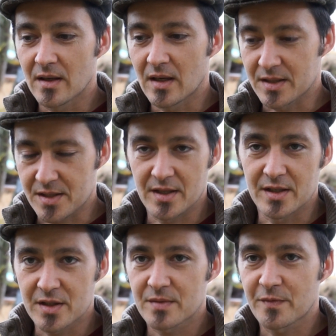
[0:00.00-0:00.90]
As I say,
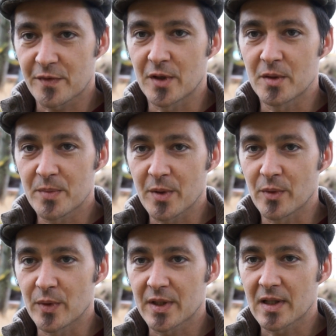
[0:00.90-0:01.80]
it's for
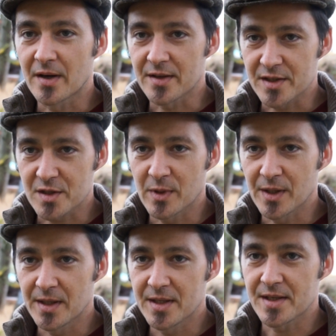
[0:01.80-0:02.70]
people with learning
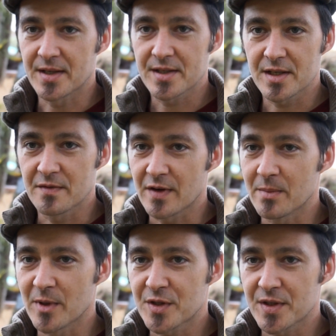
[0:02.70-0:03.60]
disabilities and it's seen very
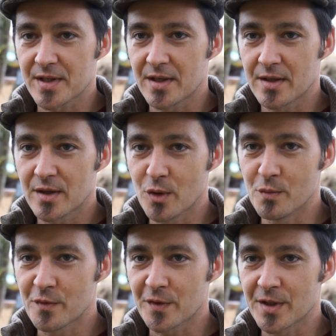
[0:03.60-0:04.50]
much as their
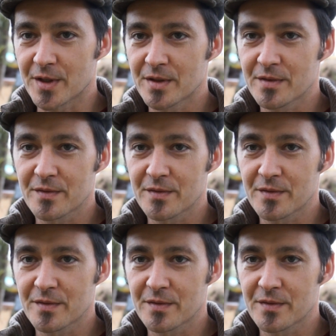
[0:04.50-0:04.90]
home for